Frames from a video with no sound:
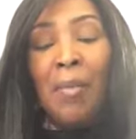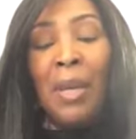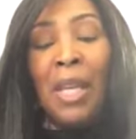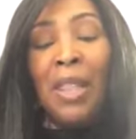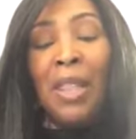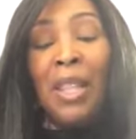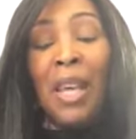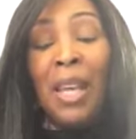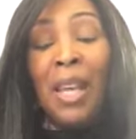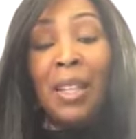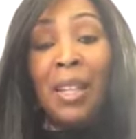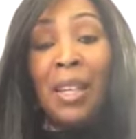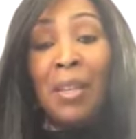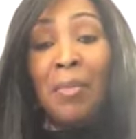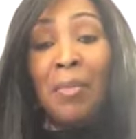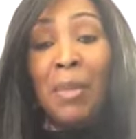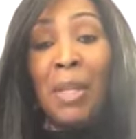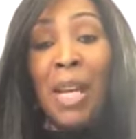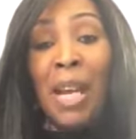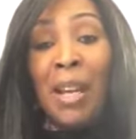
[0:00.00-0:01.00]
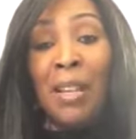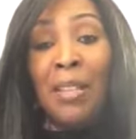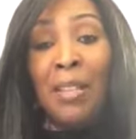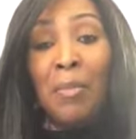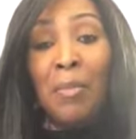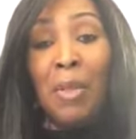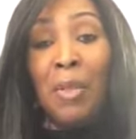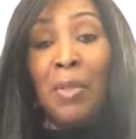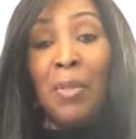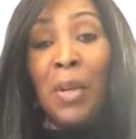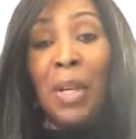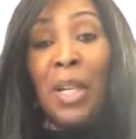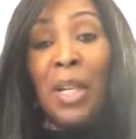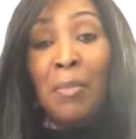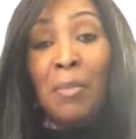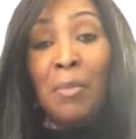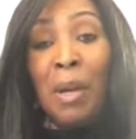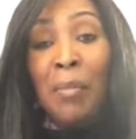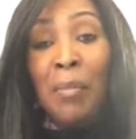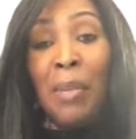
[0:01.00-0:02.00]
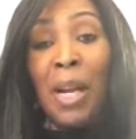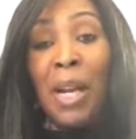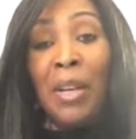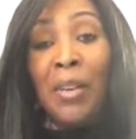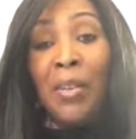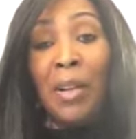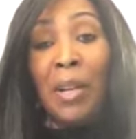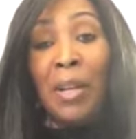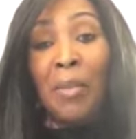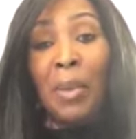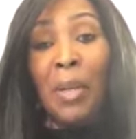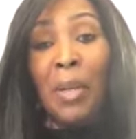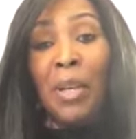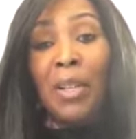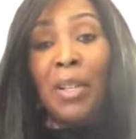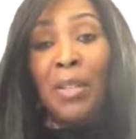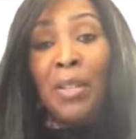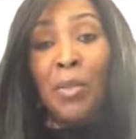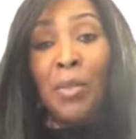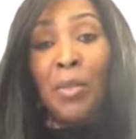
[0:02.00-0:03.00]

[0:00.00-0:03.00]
And that led me out to be raised by my grandparents who